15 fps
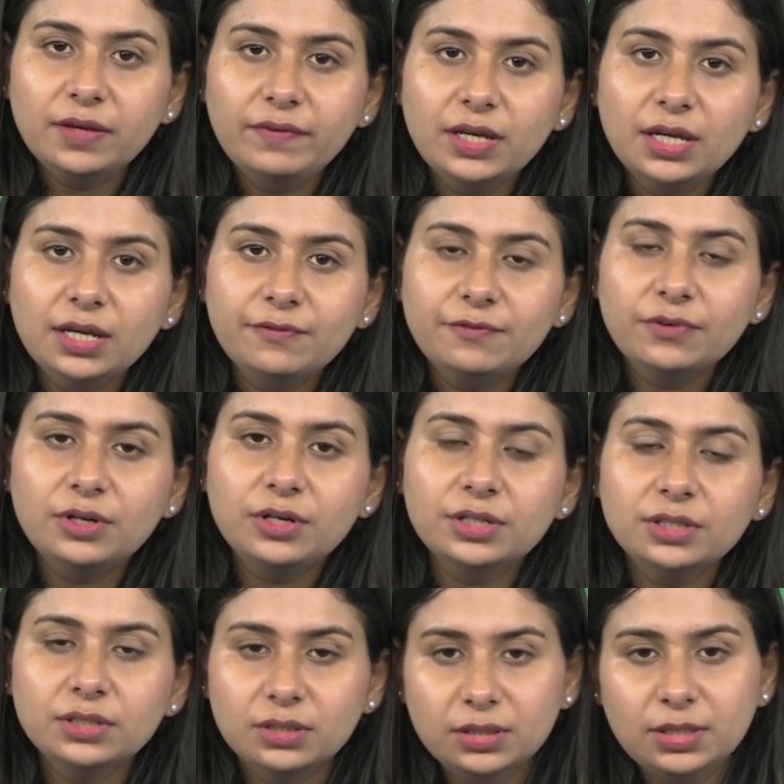are giving it
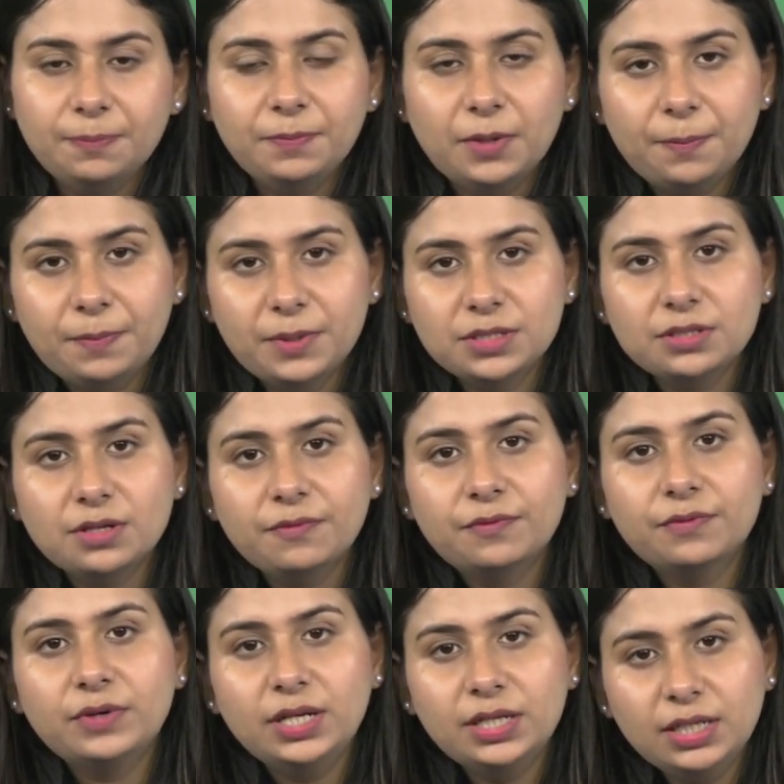for the purpose of
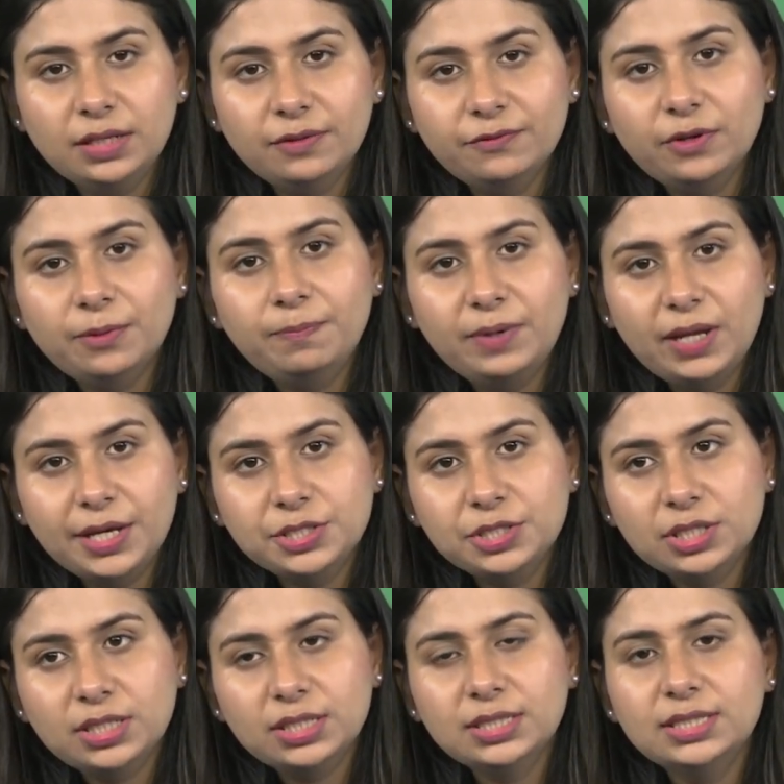reading for
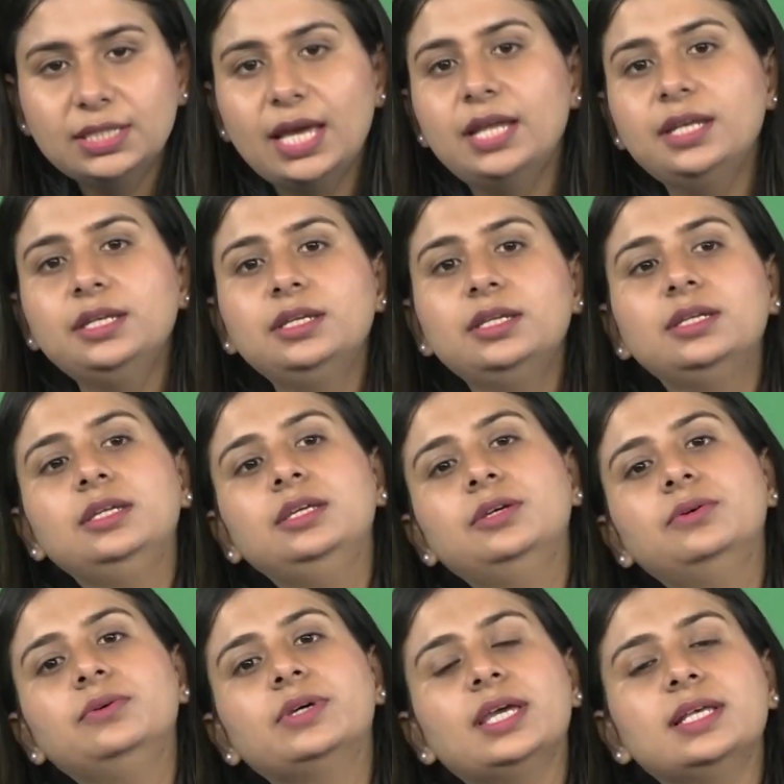pleasure, then
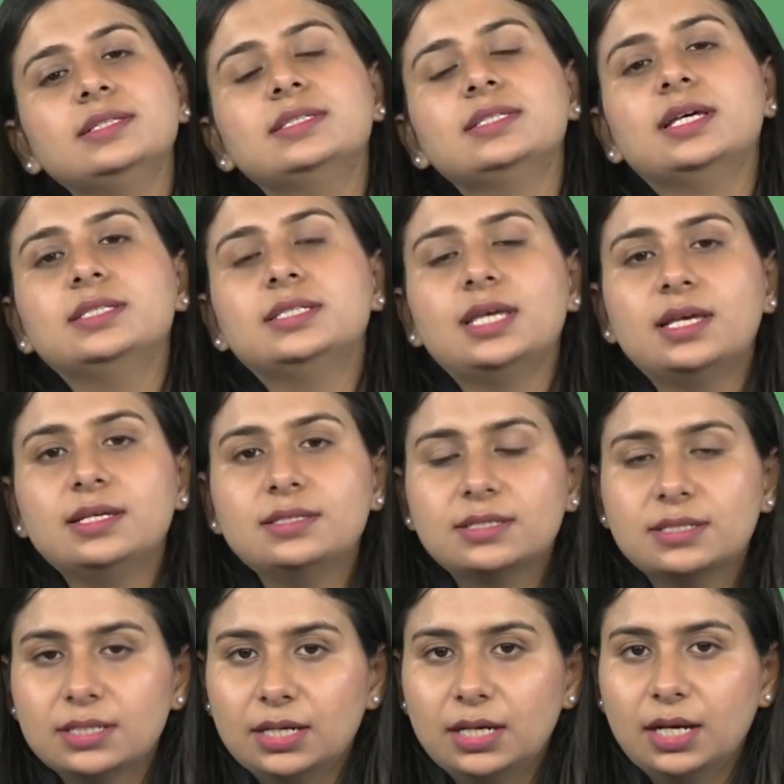you can
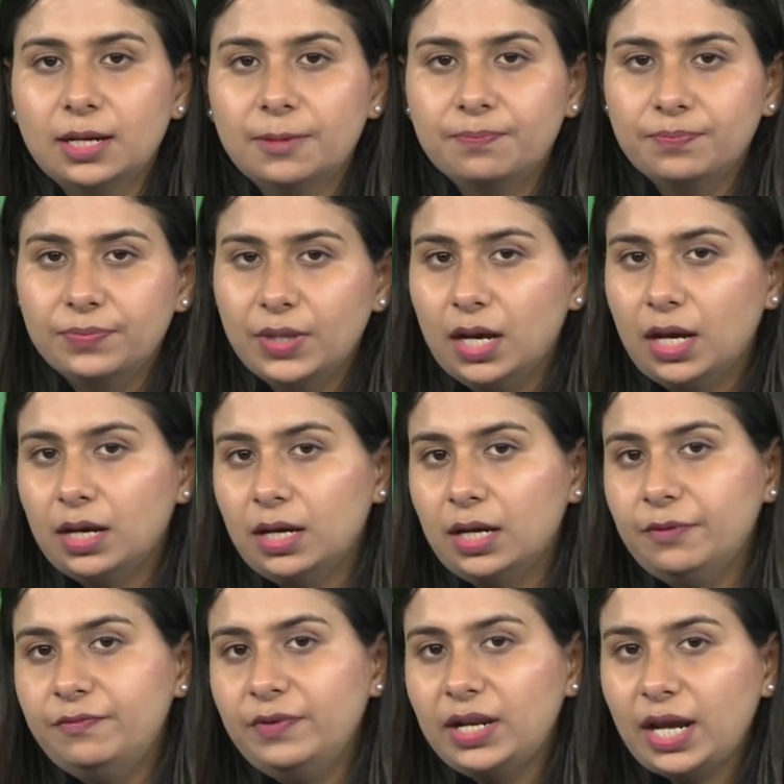suggest
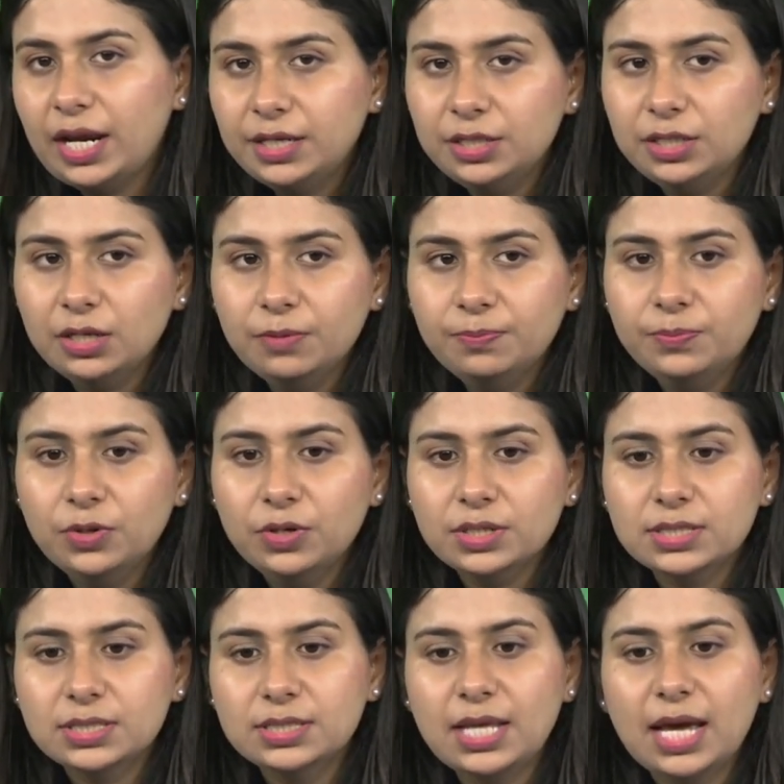a variety of
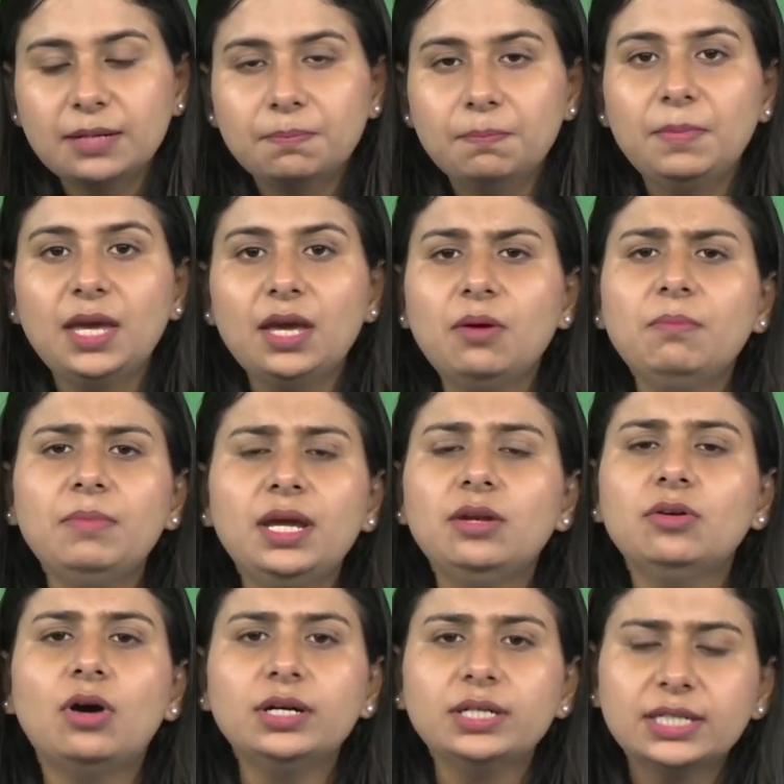books that may or may
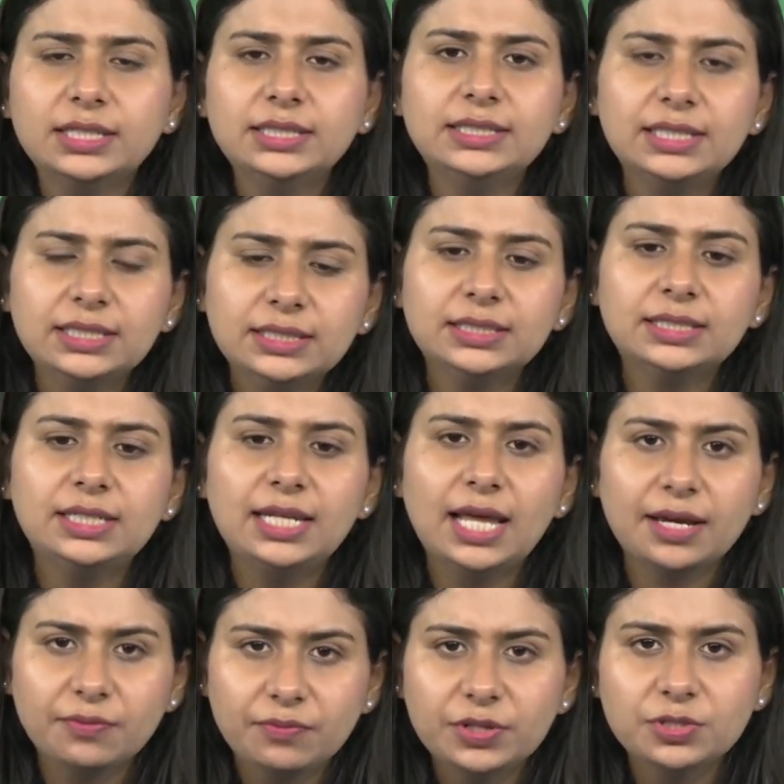not contain the
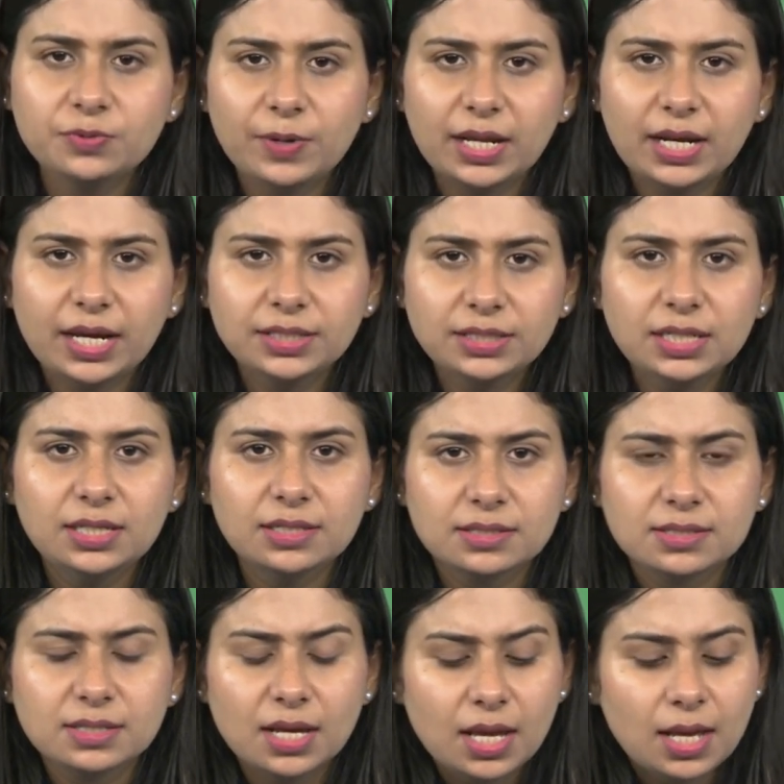language
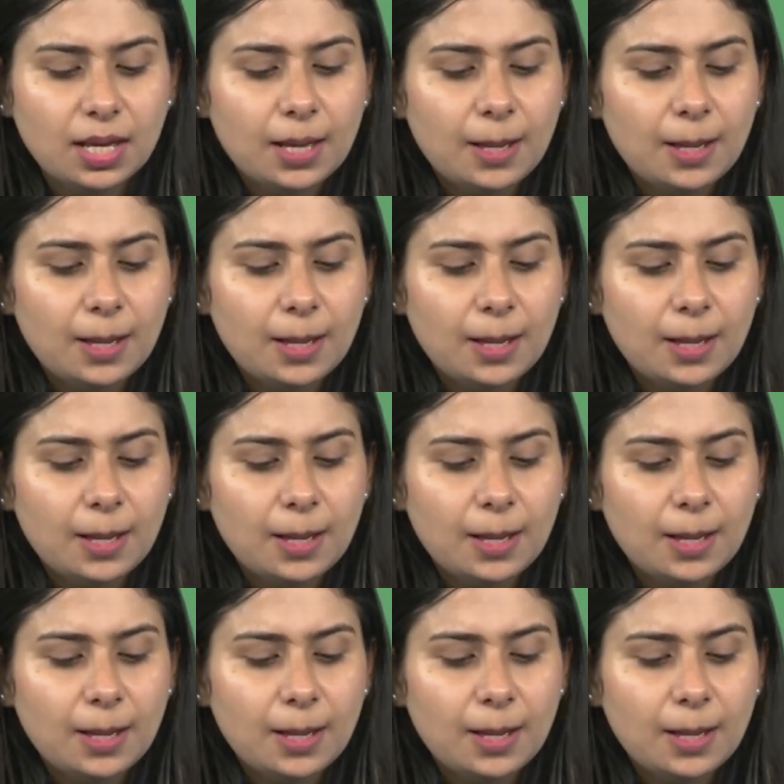varieties,